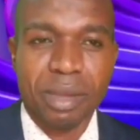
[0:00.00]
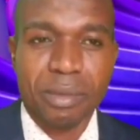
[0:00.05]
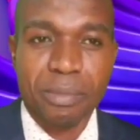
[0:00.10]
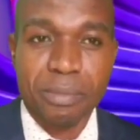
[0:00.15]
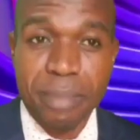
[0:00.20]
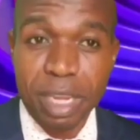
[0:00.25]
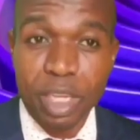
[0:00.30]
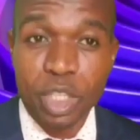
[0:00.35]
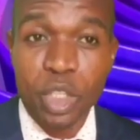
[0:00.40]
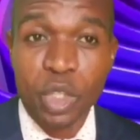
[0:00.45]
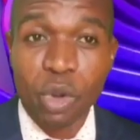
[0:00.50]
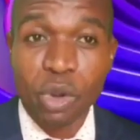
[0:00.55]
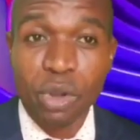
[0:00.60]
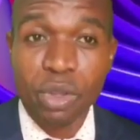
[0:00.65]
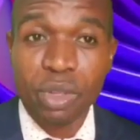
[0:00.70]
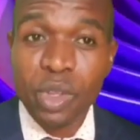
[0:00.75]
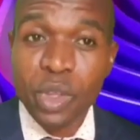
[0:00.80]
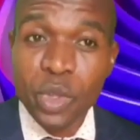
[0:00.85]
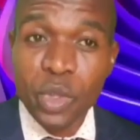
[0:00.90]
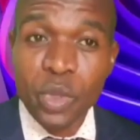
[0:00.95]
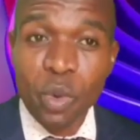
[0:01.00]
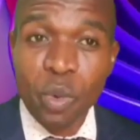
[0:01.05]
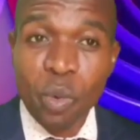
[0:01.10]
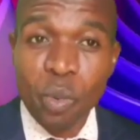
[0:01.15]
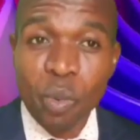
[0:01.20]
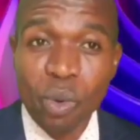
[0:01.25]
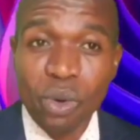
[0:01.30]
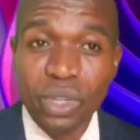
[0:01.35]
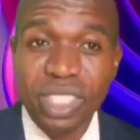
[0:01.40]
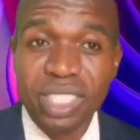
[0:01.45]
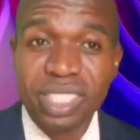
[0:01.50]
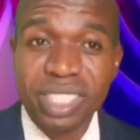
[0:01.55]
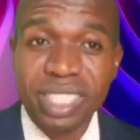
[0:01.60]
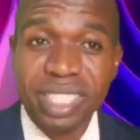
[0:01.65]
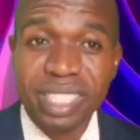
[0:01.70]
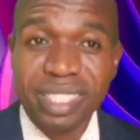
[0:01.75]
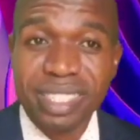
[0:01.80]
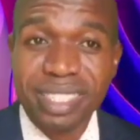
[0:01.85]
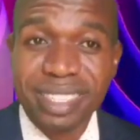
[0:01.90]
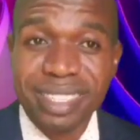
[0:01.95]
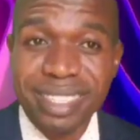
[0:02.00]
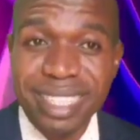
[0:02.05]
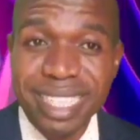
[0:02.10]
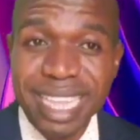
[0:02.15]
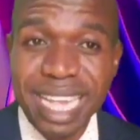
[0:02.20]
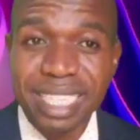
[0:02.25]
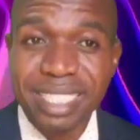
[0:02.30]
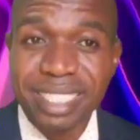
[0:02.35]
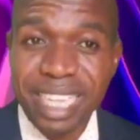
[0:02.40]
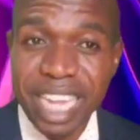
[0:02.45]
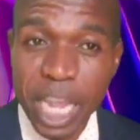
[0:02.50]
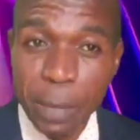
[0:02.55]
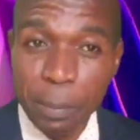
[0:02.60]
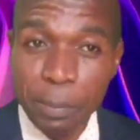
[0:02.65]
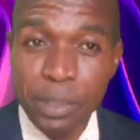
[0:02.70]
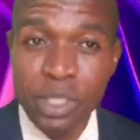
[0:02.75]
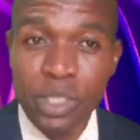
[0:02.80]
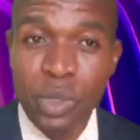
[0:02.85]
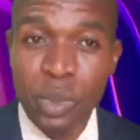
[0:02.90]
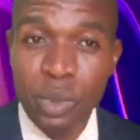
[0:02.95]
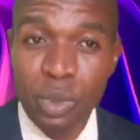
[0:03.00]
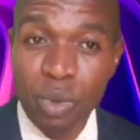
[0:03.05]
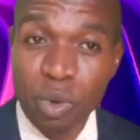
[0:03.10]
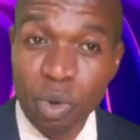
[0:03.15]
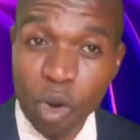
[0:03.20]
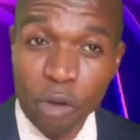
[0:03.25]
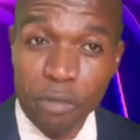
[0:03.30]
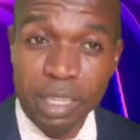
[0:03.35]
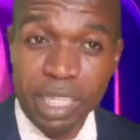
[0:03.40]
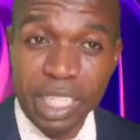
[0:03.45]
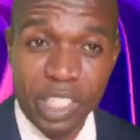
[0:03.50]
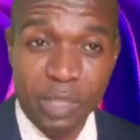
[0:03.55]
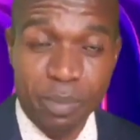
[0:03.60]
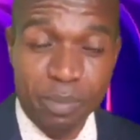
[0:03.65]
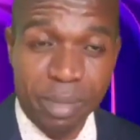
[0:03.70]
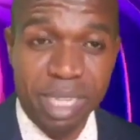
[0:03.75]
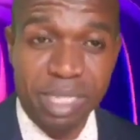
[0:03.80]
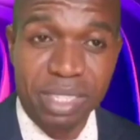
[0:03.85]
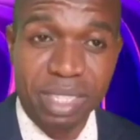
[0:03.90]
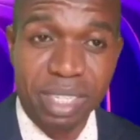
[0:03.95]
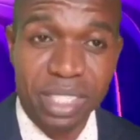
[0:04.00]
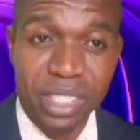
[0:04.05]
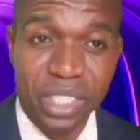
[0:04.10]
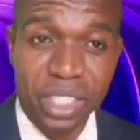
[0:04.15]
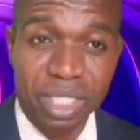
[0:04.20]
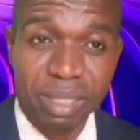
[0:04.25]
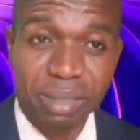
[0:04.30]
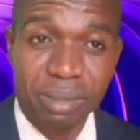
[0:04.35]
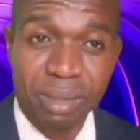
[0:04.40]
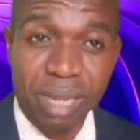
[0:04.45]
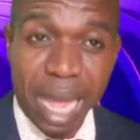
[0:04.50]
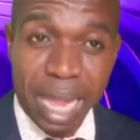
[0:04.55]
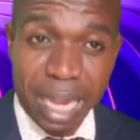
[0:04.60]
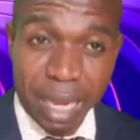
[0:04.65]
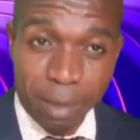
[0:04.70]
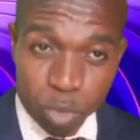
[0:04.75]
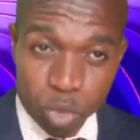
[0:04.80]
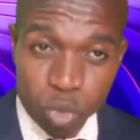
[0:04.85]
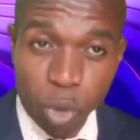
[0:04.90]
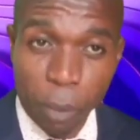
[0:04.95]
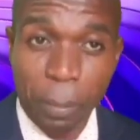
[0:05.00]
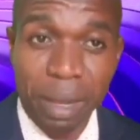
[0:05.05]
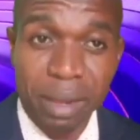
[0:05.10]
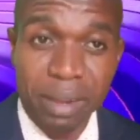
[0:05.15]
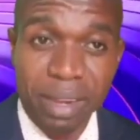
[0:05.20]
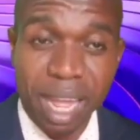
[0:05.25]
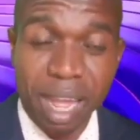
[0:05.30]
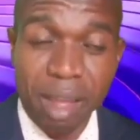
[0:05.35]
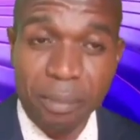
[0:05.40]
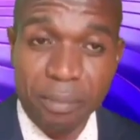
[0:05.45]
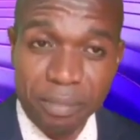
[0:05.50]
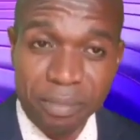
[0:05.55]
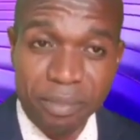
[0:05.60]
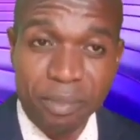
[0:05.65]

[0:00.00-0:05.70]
Make sure you watch the next episode of this message. I am dropping now.